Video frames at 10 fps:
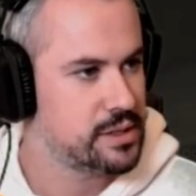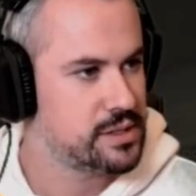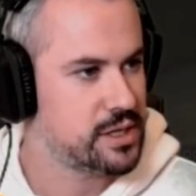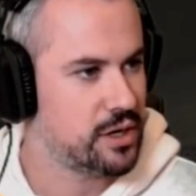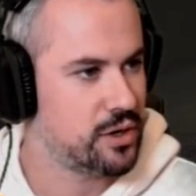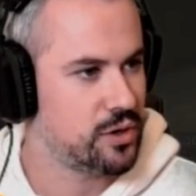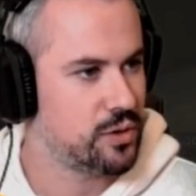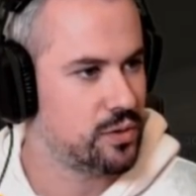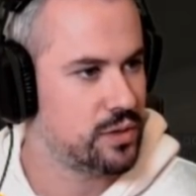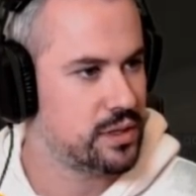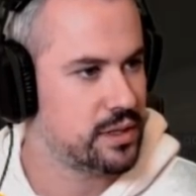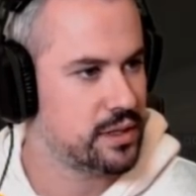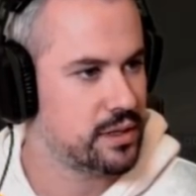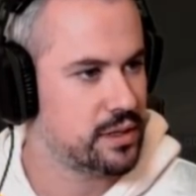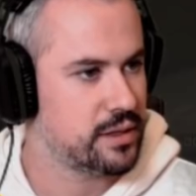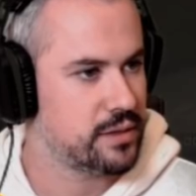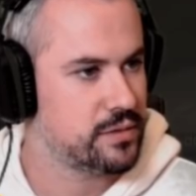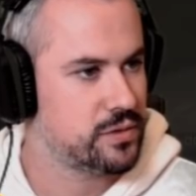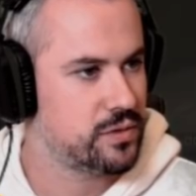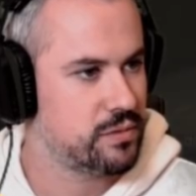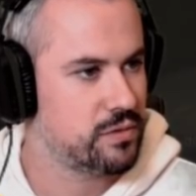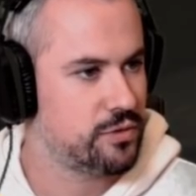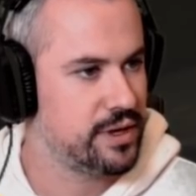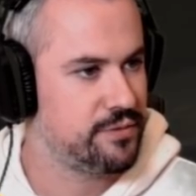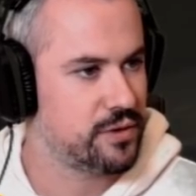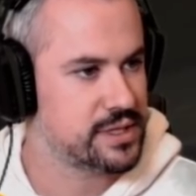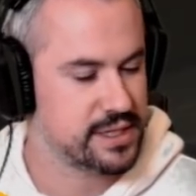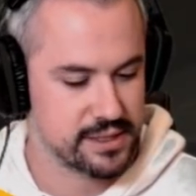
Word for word: So the three four six